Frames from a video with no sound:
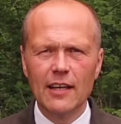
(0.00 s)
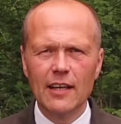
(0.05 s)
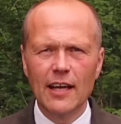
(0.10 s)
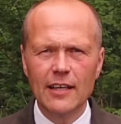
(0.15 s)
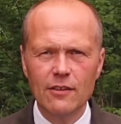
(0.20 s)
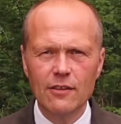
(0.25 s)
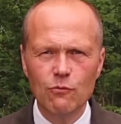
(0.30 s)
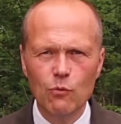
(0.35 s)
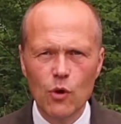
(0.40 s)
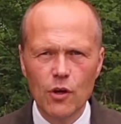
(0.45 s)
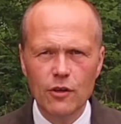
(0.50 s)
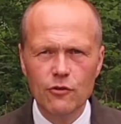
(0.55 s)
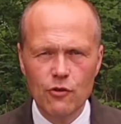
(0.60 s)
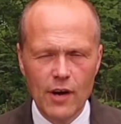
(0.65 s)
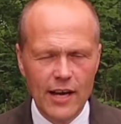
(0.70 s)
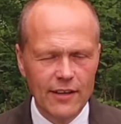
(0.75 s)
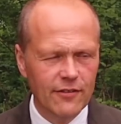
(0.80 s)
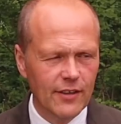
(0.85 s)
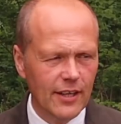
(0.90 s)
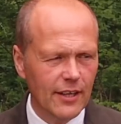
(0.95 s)
line of work
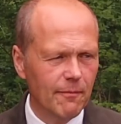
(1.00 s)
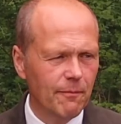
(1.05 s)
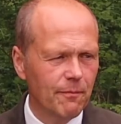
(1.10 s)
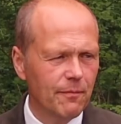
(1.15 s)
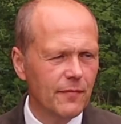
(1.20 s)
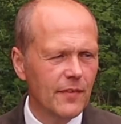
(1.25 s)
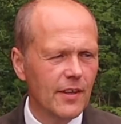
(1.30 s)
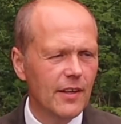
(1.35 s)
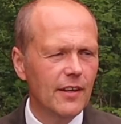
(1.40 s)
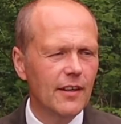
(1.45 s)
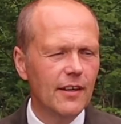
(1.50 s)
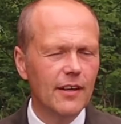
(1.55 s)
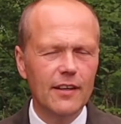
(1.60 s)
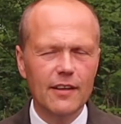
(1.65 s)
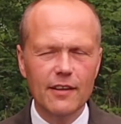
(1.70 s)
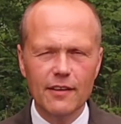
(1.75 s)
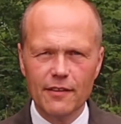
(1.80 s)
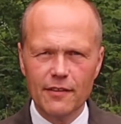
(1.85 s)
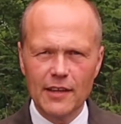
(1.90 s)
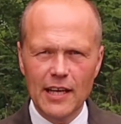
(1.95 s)
dressing.
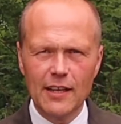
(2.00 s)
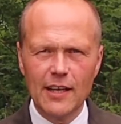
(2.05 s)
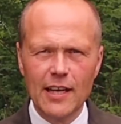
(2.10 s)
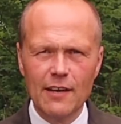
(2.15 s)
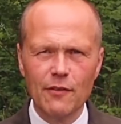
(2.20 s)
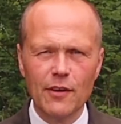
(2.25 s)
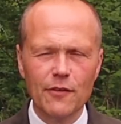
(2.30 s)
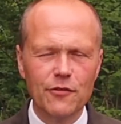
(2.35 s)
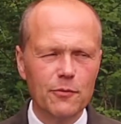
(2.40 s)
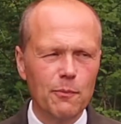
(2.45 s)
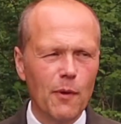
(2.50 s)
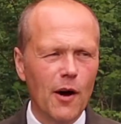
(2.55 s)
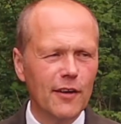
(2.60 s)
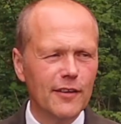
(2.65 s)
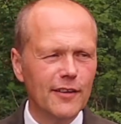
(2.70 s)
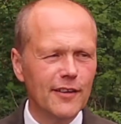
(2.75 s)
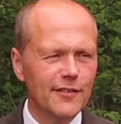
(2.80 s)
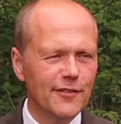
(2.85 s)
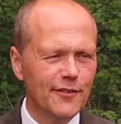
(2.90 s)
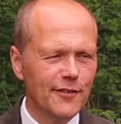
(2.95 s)
That level of
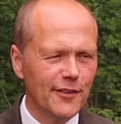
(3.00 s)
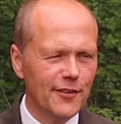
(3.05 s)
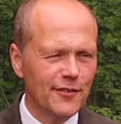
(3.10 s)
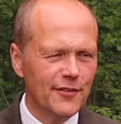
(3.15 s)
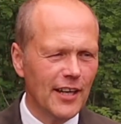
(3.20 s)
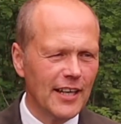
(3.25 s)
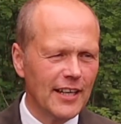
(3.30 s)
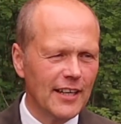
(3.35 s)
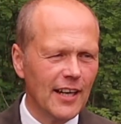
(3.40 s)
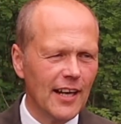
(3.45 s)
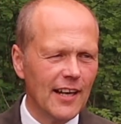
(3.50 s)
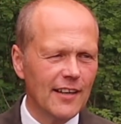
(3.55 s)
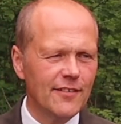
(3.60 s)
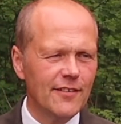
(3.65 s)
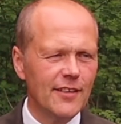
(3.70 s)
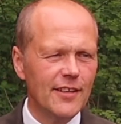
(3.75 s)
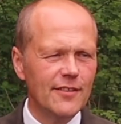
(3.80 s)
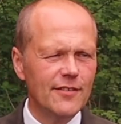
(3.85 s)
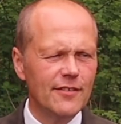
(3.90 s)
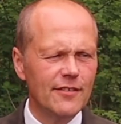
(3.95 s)
smartness, the
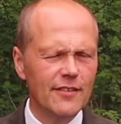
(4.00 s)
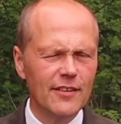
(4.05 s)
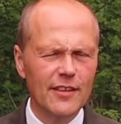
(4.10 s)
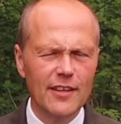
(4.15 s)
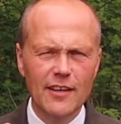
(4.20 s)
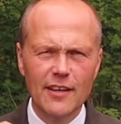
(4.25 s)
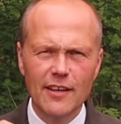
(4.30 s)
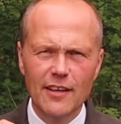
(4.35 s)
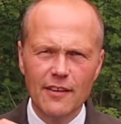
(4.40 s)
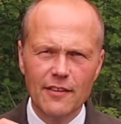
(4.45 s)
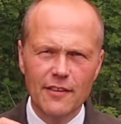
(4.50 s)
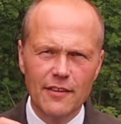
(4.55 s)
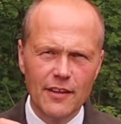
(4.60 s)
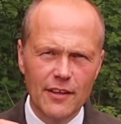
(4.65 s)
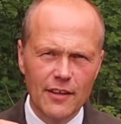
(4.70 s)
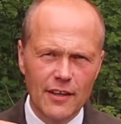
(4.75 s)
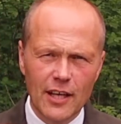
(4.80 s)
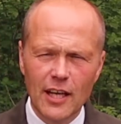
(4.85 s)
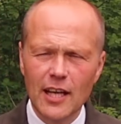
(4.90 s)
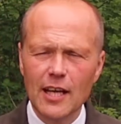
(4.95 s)
sunglasses,
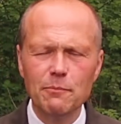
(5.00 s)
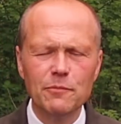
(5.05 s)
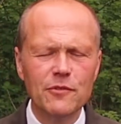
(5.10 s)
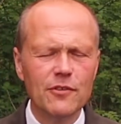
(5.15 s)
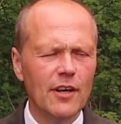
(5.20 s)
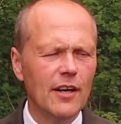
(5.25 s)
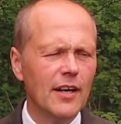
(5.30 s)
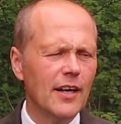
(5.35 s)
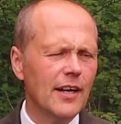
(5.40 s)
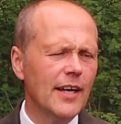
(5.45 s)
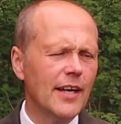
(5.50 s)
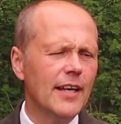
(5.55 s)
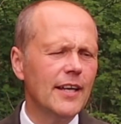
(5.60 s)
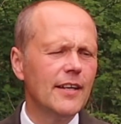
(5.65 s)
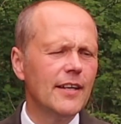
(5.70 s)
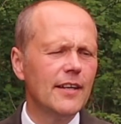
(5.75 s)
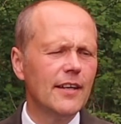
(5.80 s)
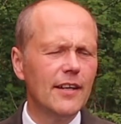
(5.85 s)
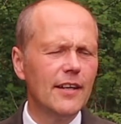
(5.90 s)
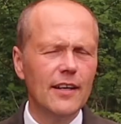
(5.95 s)
the club tie,
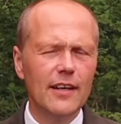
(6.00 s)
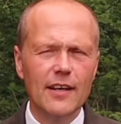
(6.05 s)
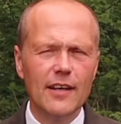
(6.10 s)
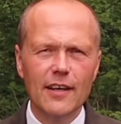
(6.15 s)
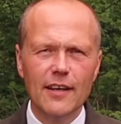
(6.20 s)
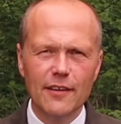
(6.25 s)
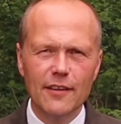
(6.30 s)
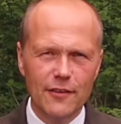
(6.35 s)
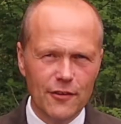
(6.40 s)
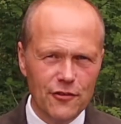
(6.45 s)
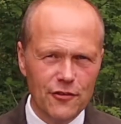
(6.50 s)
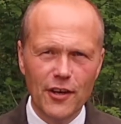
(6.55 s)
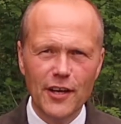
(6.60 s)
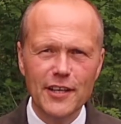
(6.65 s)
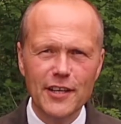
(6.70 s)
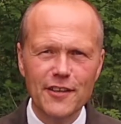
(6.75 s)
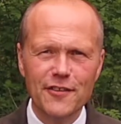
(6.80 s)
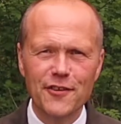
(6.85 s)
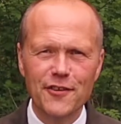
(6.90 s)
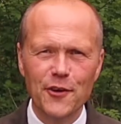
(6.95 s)
the
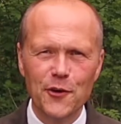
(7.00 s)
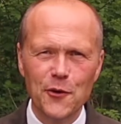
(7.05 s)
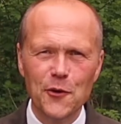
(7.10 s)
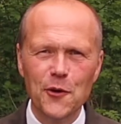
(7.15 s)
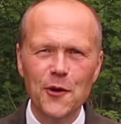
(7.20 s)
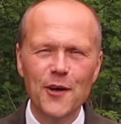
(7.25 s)
shiny shoe.